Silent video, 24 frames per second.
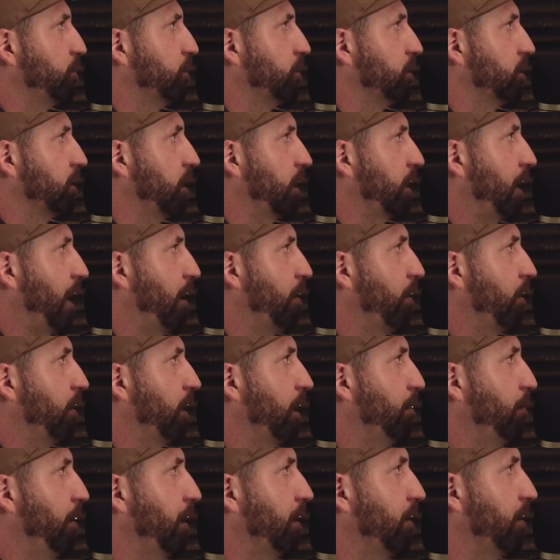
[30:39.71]
which is like how can
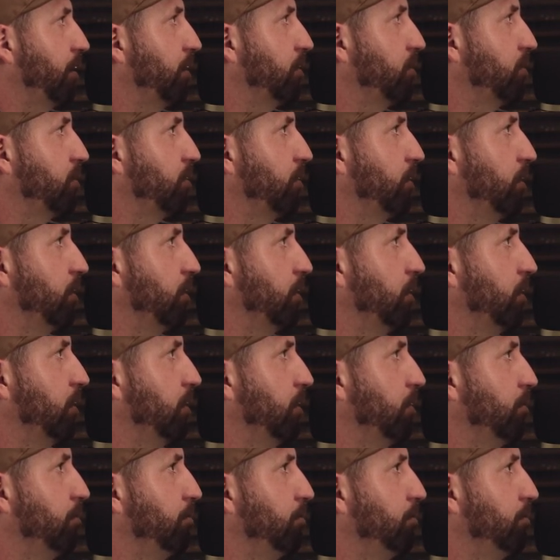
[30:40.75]
I make this
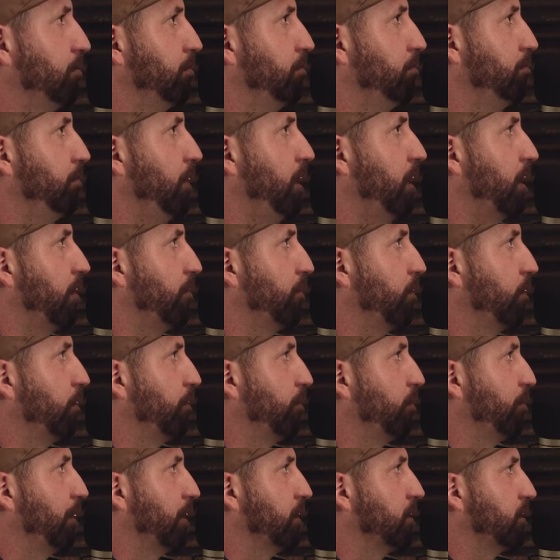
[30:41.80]
meaningful
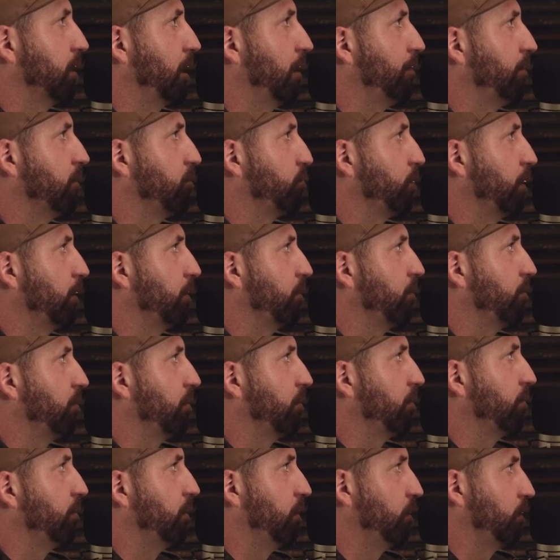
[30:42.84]
for myself as well as
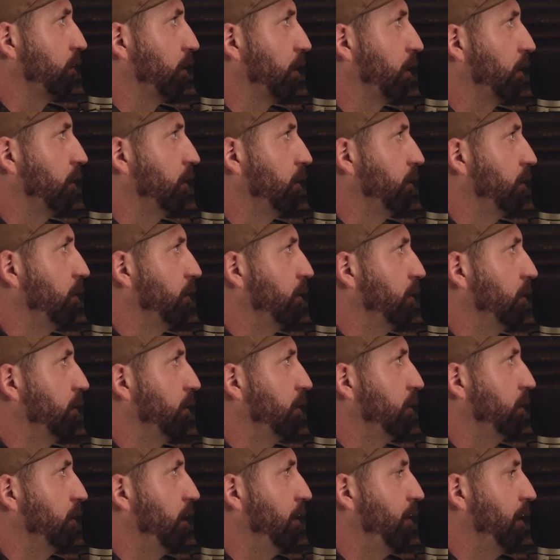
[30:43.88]
the viewer.
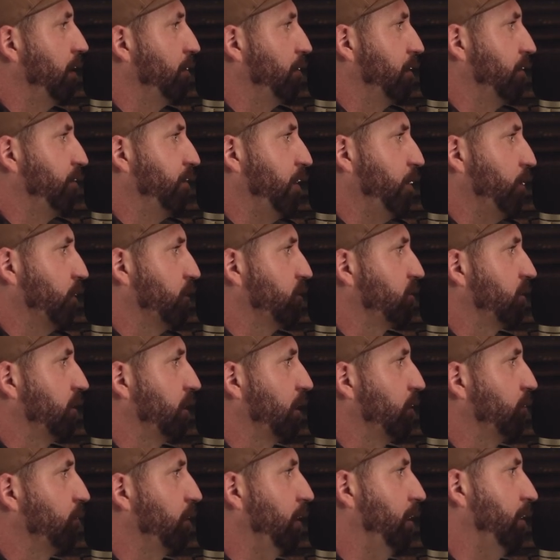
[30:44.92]
And then the viewer is going
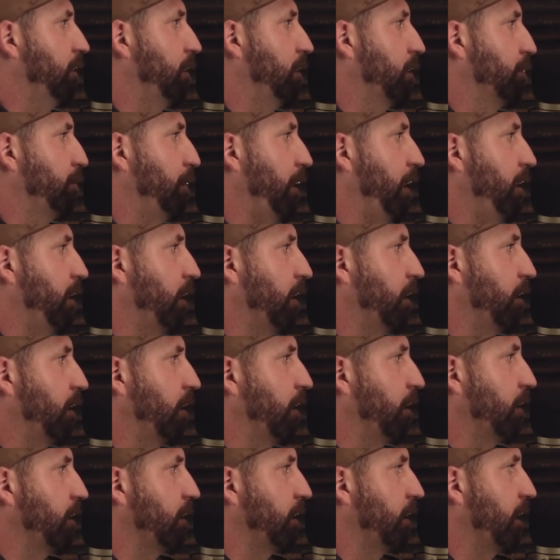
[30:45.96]
to read your painting and
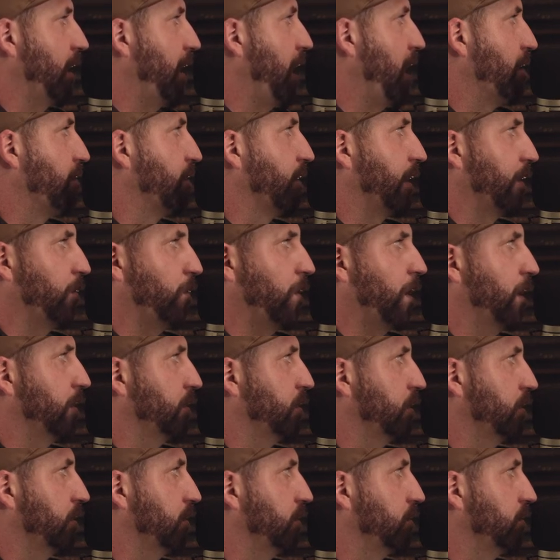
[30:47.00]
art however they want
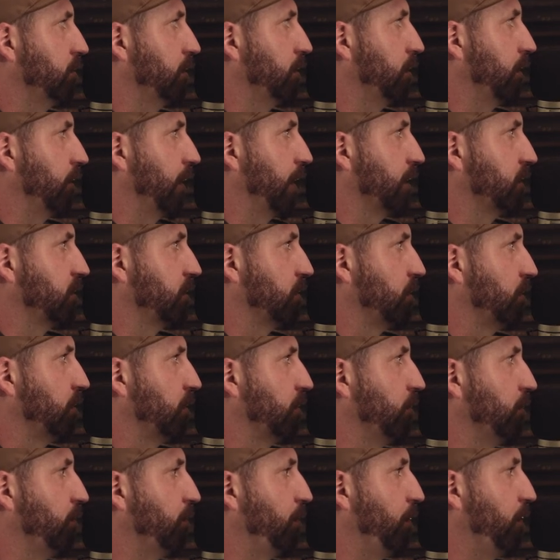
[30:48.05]
to. You know, that's the
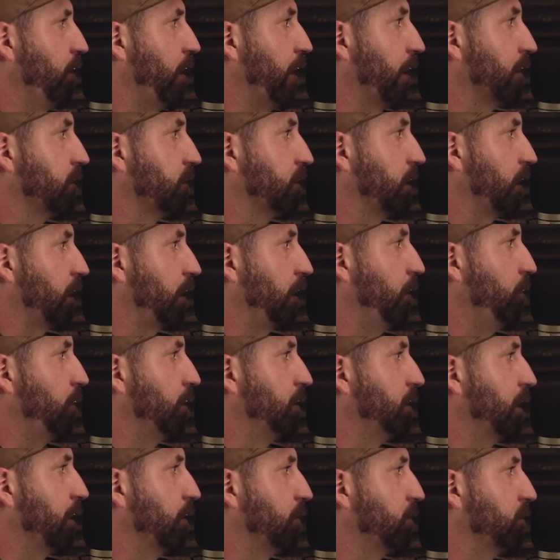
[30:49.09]
whole thing. It's like you
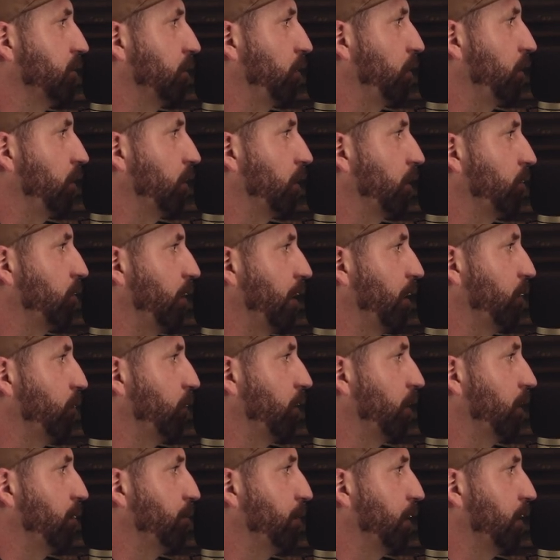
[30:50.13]
could tell a story, you could write a
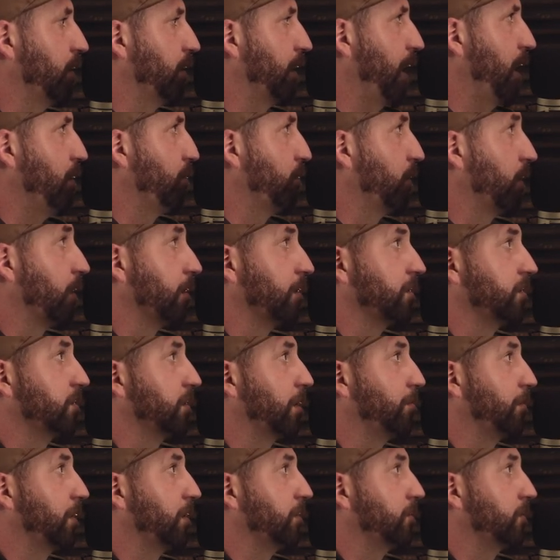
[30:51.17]
word, but that word is
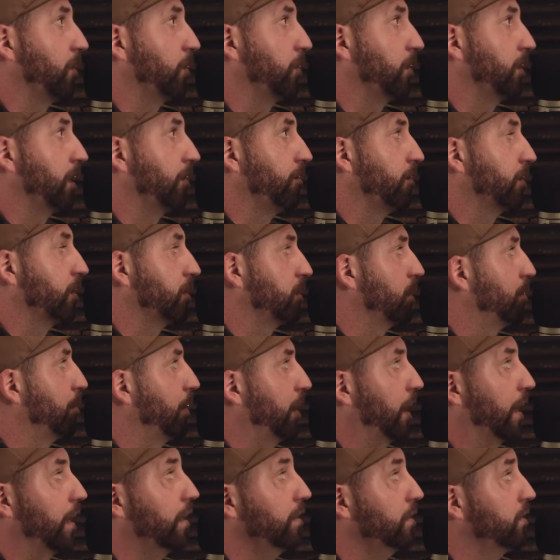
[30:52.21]
something totally different to
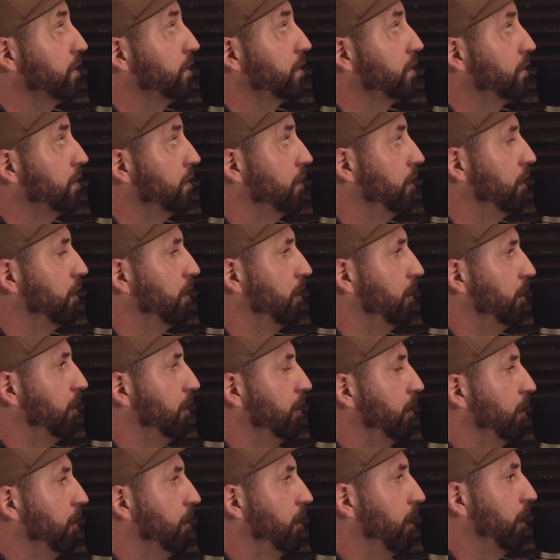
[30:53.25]
somebody else. Mm-hmm.
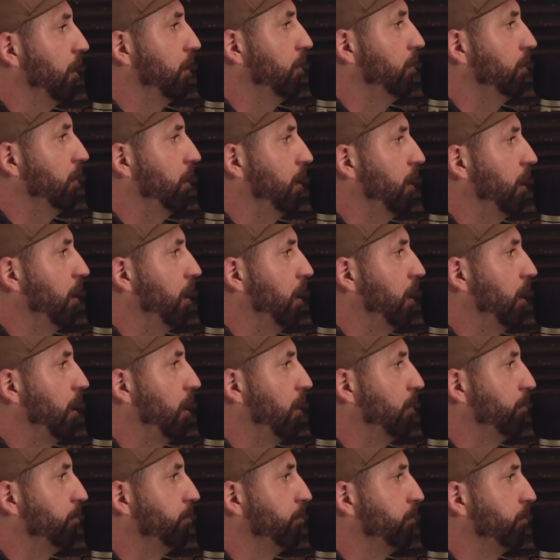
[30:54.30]
You know,
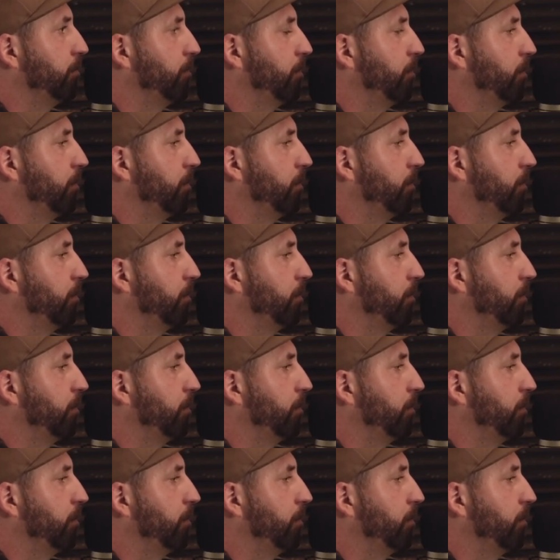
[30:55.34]
um,